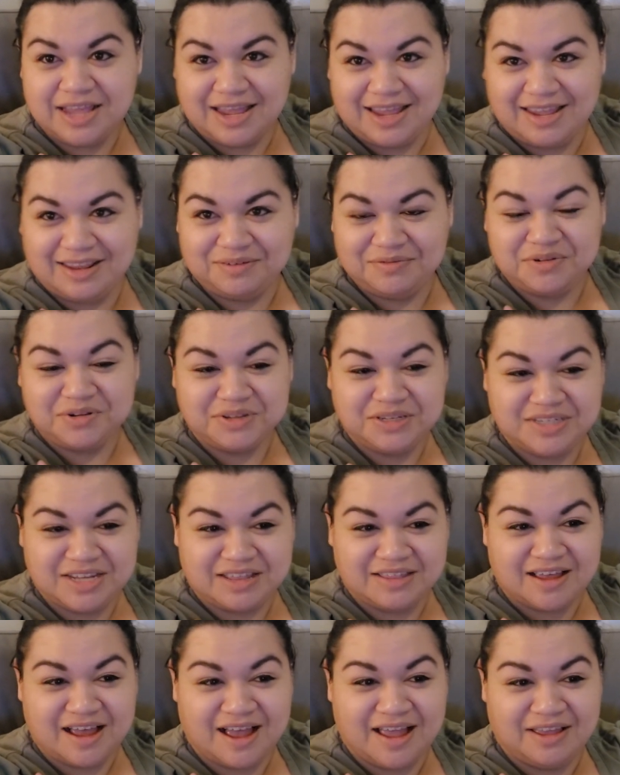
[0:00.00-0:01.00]
lane, rolling
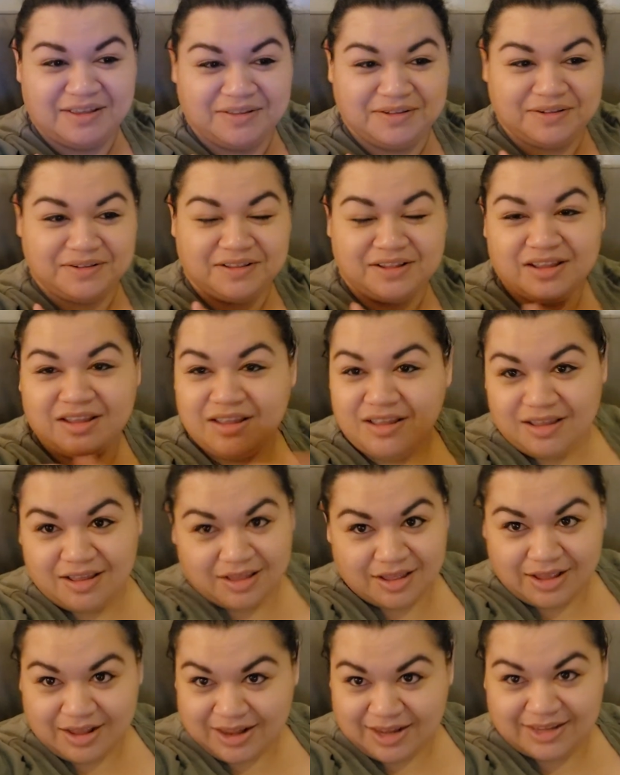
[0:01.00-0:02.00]
down the aisle.
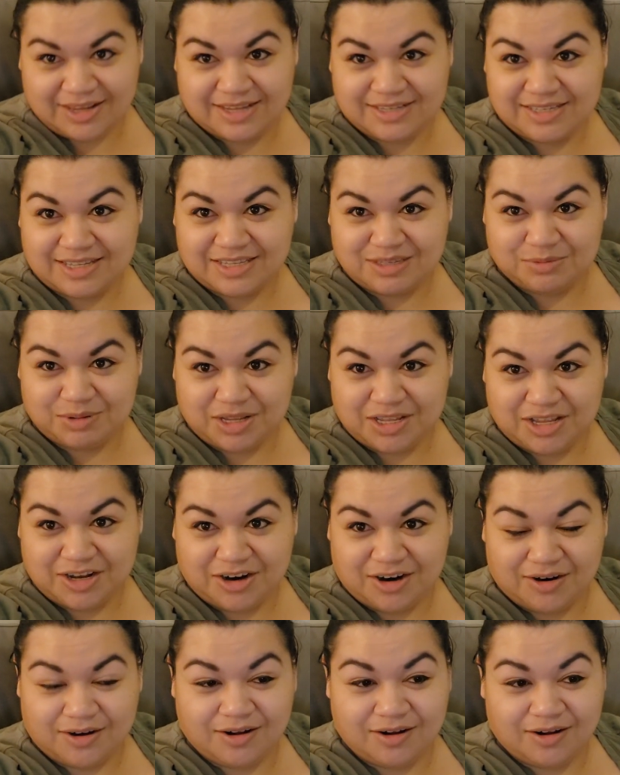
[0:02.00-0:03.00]
I guess that's what
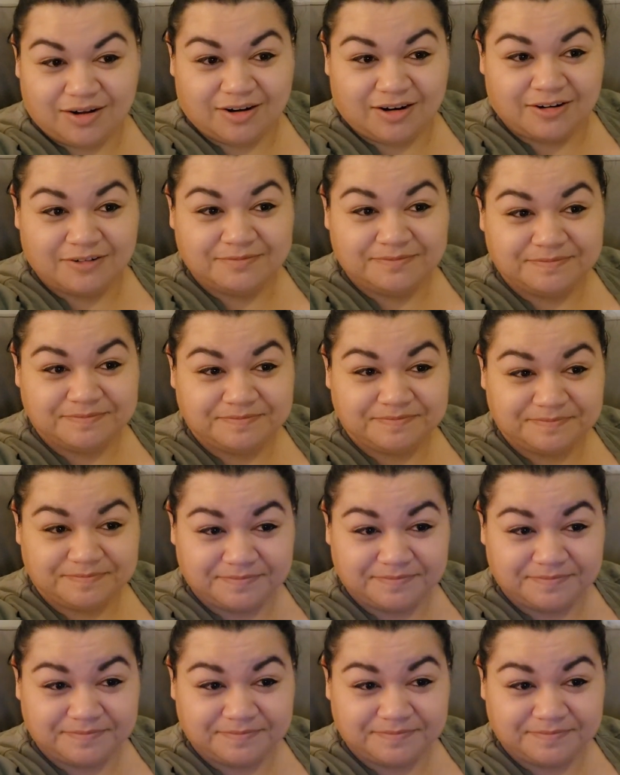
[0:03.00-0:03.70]
hit our car.